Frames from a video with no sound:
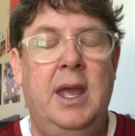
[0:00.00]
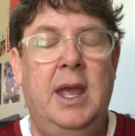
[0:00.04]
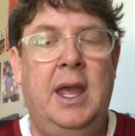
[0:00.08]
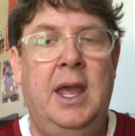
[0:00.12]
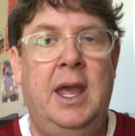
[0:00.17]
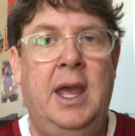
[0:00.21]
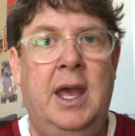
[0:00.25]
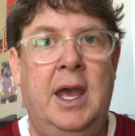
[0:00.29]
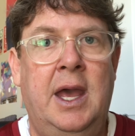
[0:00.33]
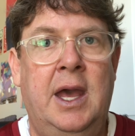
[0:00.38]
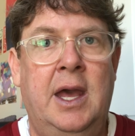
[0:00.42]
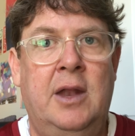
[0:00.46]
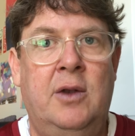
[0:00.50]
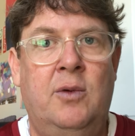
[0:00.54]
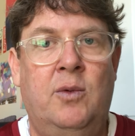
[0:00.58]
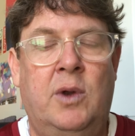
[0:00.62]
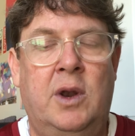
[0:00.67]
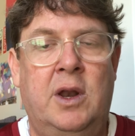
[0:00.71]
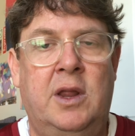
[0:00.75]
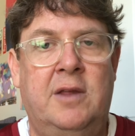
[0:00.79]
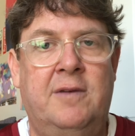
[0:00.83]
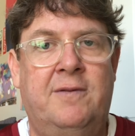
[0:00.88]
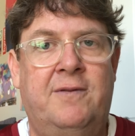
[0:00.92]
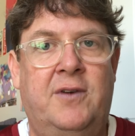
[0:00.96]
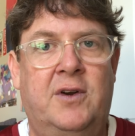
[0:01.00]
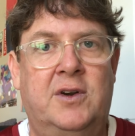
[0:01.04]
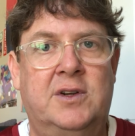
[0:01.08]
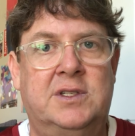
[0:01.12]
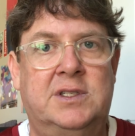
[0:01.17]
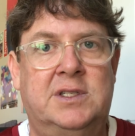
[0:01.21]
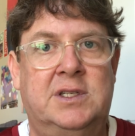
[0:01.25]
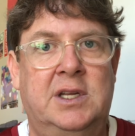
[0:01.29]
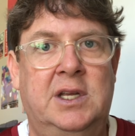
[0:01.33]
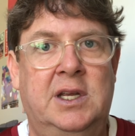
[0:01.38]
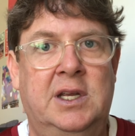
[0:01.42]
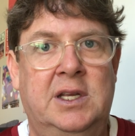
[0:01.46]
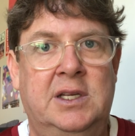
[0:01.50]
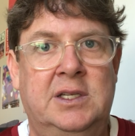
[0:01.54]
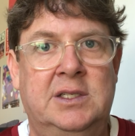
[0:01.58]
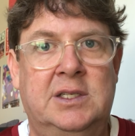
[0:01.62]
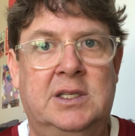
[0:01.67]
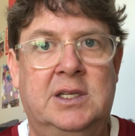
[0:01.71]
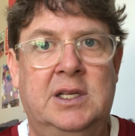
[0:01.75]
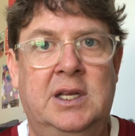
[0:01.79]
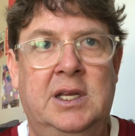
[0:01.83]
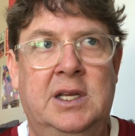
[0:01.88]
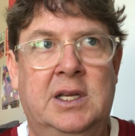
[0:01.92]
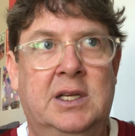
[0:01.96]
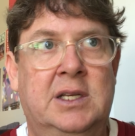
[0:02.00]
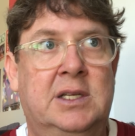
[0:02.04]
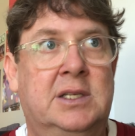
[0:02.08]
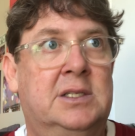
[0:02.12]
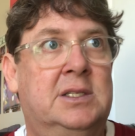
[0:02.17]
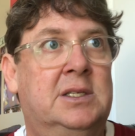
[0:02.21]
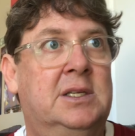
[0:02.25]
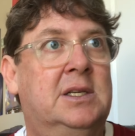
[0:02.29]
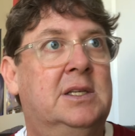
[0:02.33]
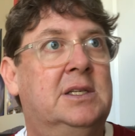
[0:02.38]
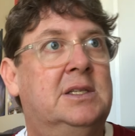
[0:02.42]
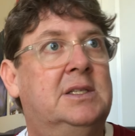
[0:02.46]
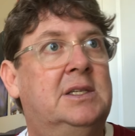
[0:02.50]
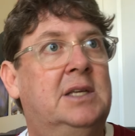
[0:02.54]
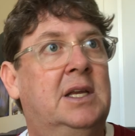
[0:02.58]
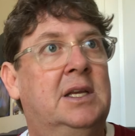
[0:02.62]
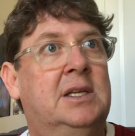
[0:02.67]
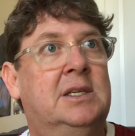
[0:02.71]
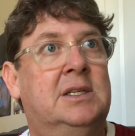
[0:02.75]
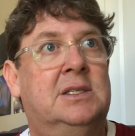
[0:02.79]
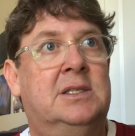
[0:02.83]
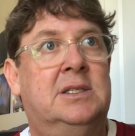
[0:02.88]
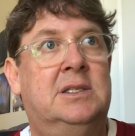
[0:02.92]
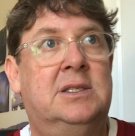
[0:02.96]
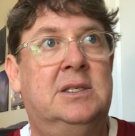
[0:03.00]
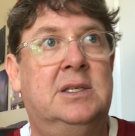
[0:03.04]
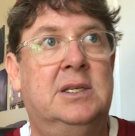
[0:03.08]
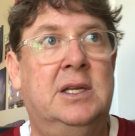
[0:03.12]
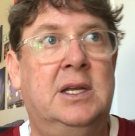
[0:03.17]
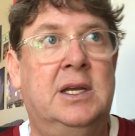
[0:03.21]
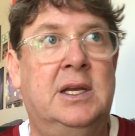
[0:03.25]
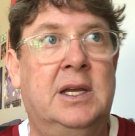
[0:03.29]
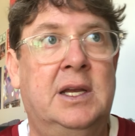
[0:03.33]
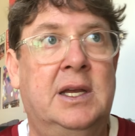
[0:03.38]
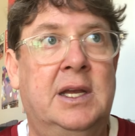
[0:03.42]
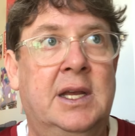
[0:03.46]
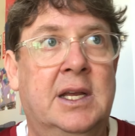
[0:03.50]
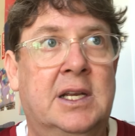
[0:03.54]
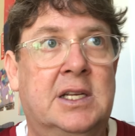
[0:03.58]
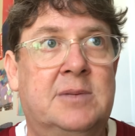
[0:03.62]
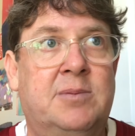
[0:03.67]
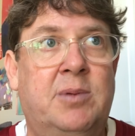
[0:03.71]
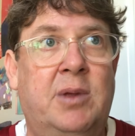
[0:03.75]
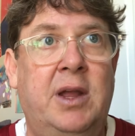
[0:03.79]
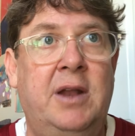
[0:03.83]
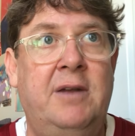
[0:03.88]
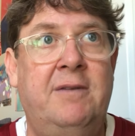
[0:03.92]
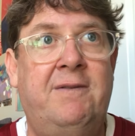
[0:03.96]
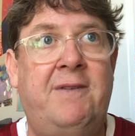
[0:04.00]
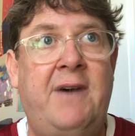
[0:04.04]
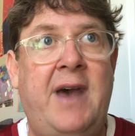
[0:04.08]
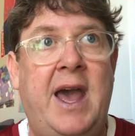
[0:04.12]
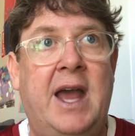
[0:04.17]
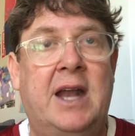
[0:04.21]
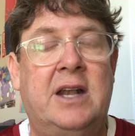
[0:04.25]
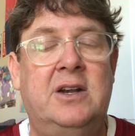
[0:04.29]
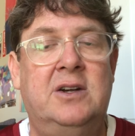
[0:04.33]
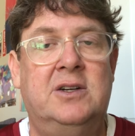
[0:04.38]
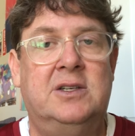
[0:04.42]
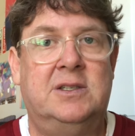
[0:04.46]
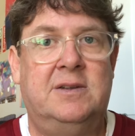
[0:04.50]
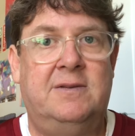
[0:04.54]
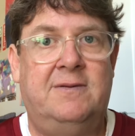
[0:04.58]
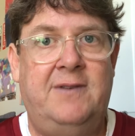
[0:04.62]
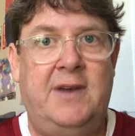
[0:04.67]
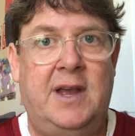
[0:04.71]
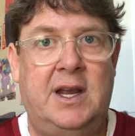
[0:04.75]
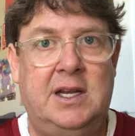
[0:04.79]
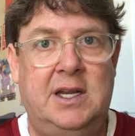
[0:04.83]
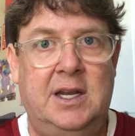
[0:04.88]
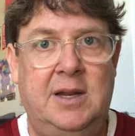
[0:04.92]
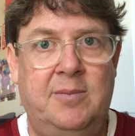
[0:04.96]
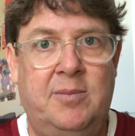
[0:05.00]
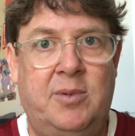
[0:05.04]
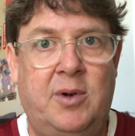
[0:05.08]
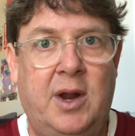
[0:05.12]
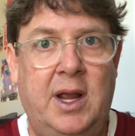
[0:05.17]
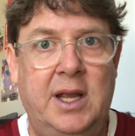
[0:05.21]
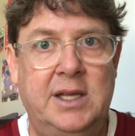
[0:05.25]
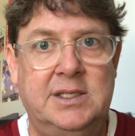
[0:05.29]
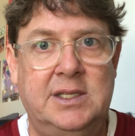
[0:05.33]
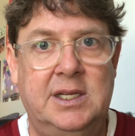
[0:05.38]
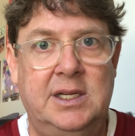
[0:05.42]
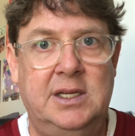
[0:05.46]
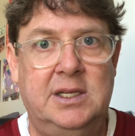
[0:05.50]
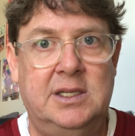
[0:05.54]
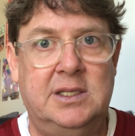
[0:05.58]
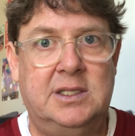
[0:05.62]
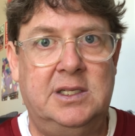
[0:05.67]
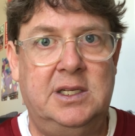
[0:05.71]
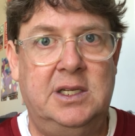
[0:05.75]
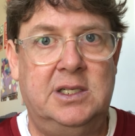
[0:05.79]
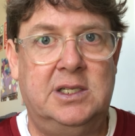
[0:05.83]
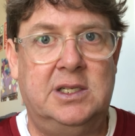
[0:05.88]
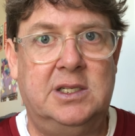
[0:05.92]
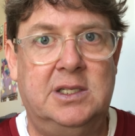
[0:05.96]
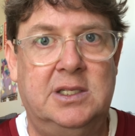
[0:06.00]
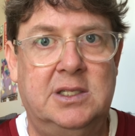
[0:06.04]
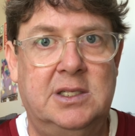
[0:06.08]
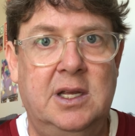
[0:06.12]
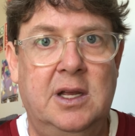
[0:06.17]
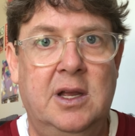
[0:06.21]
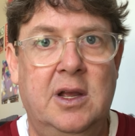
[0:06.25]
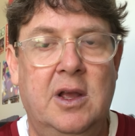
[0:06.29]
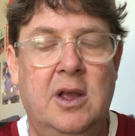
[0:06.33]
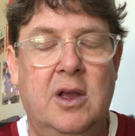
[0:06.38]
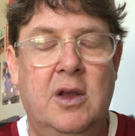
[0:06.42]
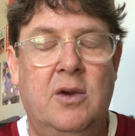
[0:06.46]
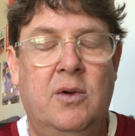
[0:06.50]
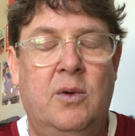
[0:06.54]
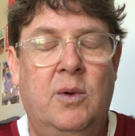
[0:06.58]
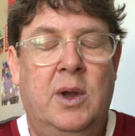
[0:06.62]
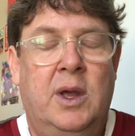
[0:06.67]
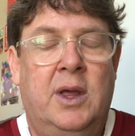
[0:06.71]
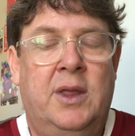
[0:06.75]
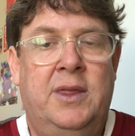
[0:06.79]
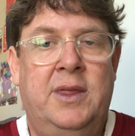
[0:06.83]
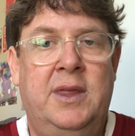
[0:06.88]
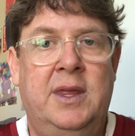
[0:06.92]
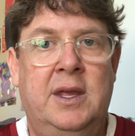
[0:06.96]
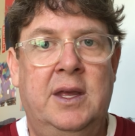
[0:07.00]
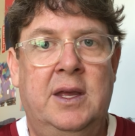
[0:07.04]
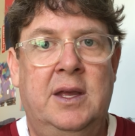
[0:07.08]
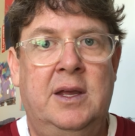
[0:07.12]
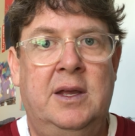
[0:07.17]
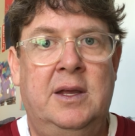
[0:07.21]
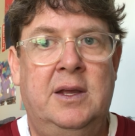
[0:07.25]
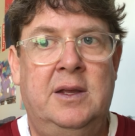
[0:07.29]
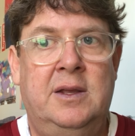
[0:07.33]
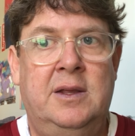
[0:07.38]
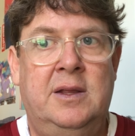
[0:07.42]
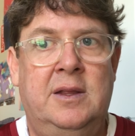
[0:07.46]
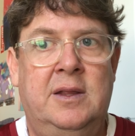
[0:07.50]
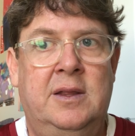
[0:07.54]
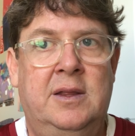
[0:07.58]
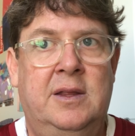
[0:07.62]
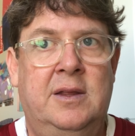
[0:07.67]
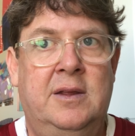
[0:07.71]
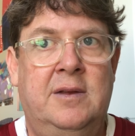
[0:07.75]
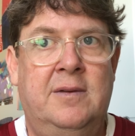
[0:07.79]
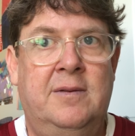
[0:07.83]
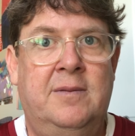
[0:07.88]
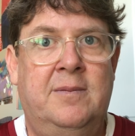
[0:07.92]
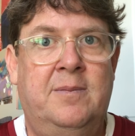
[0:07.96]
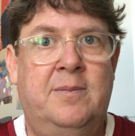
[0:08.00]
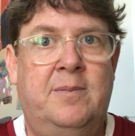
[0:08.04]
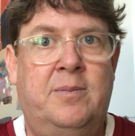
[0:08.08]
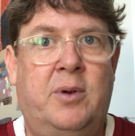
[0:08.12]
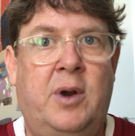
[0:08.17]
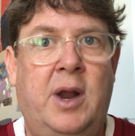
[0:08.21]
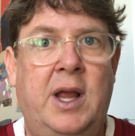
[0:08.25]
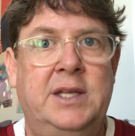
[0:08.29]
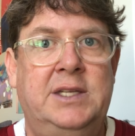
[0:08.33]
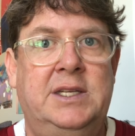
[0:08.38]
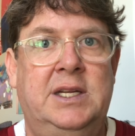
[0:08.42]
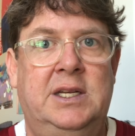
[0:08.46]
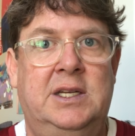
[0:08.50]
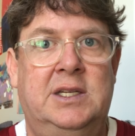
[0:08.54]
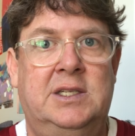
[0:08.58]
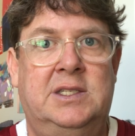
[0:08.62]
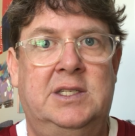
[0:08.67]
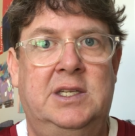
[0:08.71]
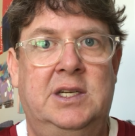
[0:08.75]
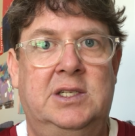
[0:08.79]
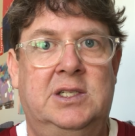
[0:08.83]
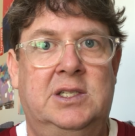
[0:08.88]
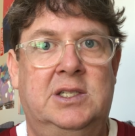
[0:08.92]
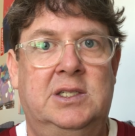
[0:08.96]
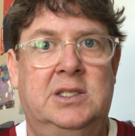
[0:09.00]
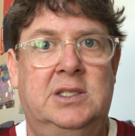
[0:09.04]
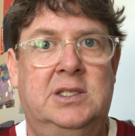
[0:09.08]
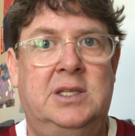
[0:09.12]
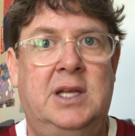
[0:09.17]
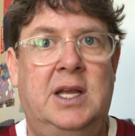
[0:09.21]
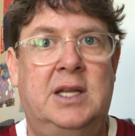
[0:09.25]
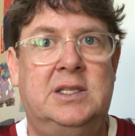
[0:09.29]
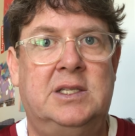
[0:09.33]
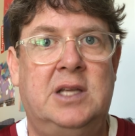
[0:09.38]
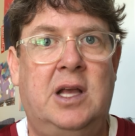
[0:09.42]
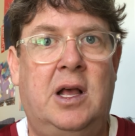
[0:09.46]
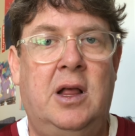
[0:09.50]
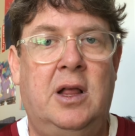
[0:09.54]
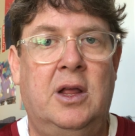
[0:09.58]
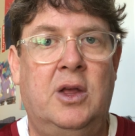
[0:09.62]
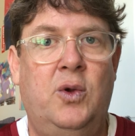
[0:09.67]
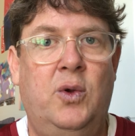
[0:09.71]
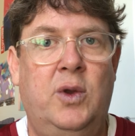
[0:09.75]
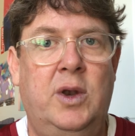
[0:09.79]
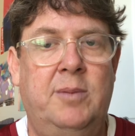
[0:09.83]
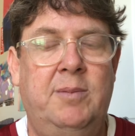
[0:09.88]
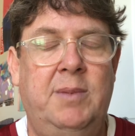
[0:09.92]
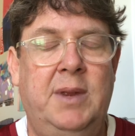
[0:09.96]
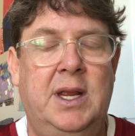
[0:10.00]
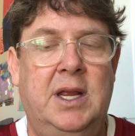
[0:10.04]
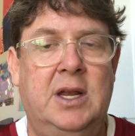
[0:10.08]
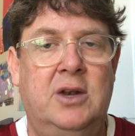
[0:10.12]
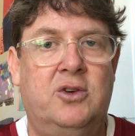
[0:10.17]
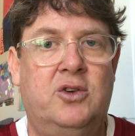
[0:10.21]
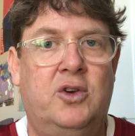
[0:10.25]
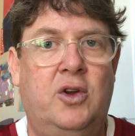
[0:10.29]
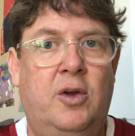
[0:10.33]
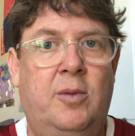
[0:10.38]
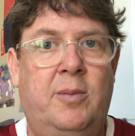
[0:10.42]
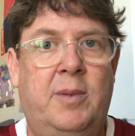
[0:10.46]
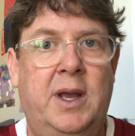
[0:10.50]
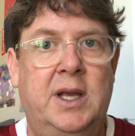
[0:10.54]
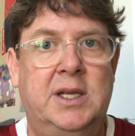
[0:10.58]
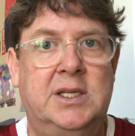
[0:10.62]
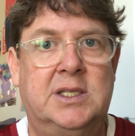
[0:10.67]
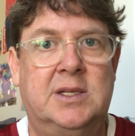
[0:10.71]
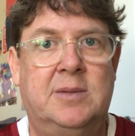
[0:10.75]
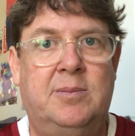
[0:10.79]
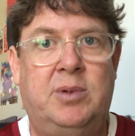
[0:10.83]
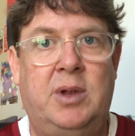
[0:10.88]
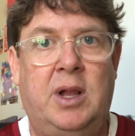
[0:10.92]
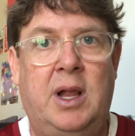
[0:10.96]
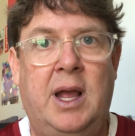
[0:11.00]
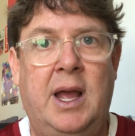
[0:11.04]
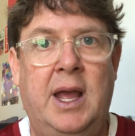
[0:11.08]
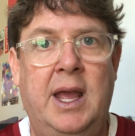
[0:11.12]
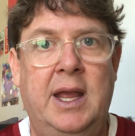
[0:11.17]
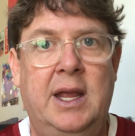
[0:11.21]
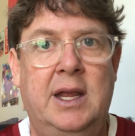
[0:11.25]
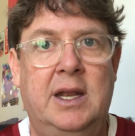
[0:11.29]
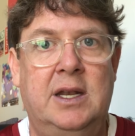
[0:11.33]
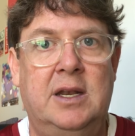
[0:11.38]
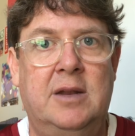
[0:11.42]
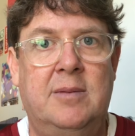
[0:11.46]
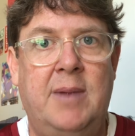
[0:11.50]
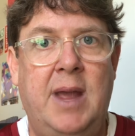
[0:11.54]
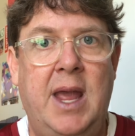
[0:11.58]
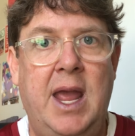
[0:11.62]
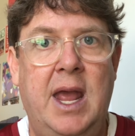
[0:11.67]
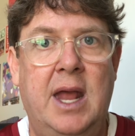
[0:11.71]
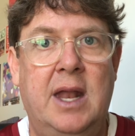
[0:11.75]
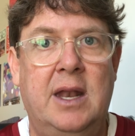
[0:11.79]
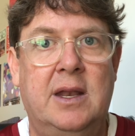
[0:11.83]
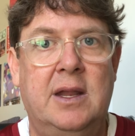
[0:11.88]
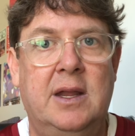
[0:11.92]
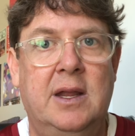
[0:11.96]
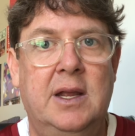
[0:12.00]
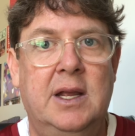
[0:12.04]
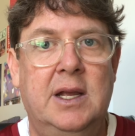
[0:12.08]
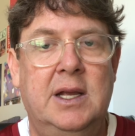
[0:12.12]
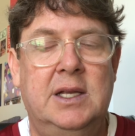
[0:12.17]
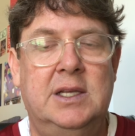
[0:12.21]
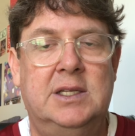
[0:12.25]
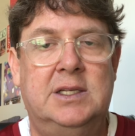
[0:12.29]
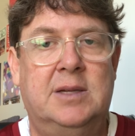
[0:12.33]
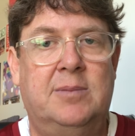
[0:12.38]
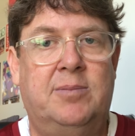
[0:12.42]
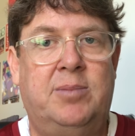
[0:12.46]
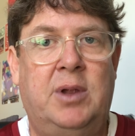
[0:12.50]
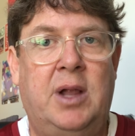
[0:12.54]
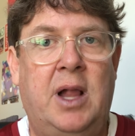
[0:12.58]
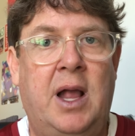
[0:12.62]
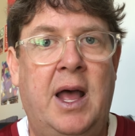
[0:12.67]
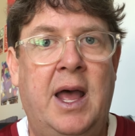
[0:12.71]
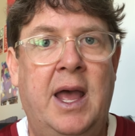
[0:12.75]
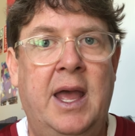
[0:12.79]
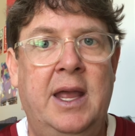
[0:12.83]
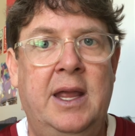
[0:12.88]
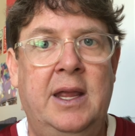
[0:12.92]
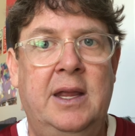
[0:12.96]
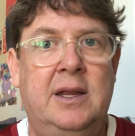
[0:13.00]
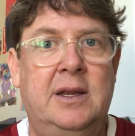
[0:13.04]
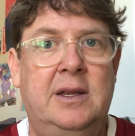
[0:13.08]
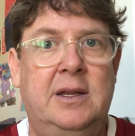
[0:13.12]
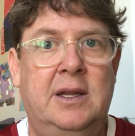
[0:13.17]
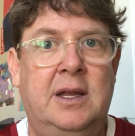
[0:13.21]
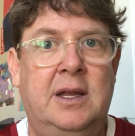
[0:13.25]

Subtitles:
And one of the first things is it says, explain factors affecting pricing decisions. Well, the pricing decisions, that's all going to be controlled by supply and demand. Supply,